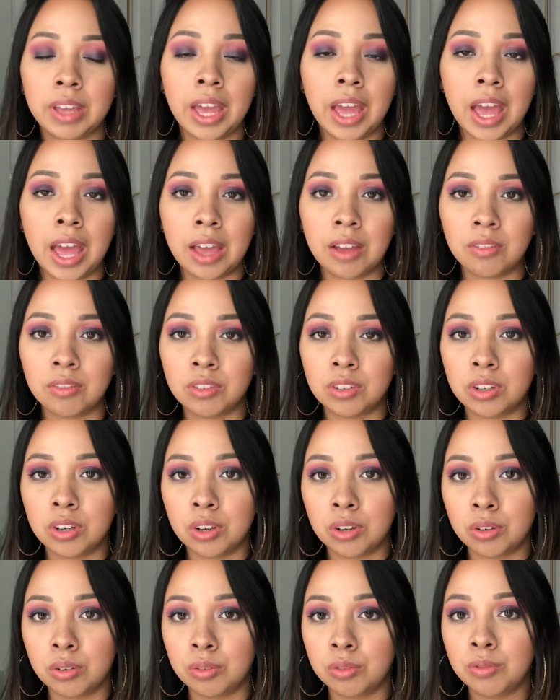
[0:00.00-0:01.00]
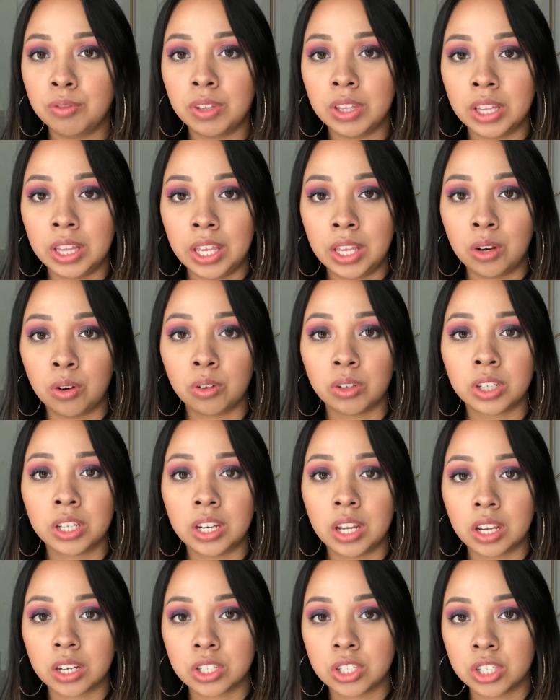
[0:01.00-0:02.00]
have no feeling or
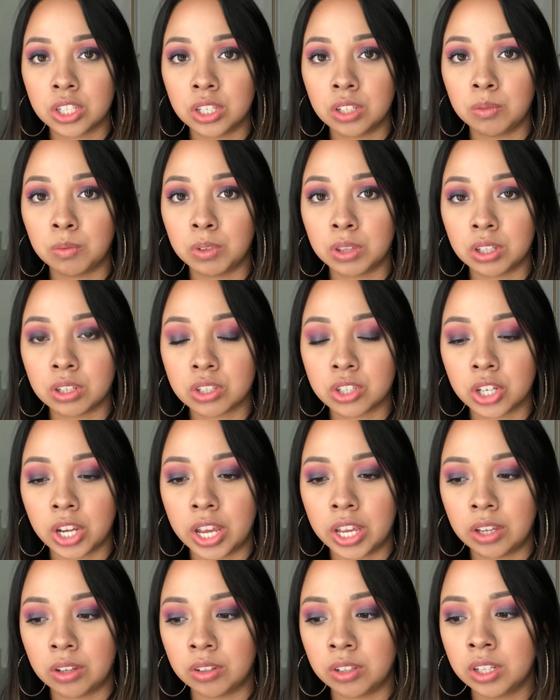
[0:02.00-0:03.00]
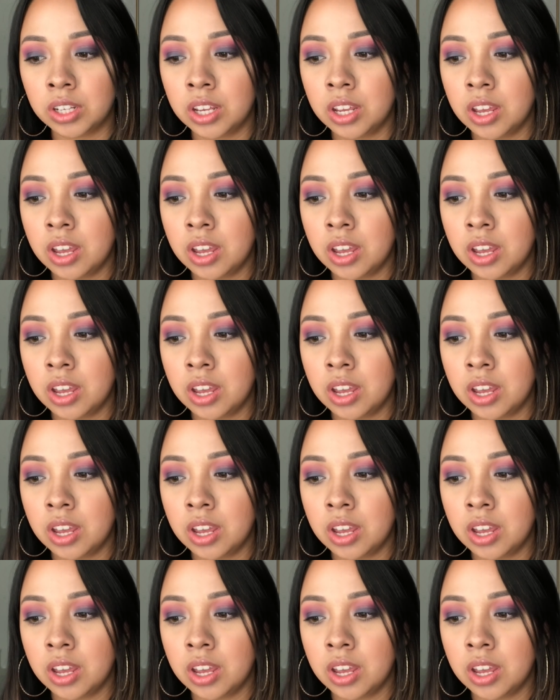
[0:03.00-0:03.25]
connection with their child.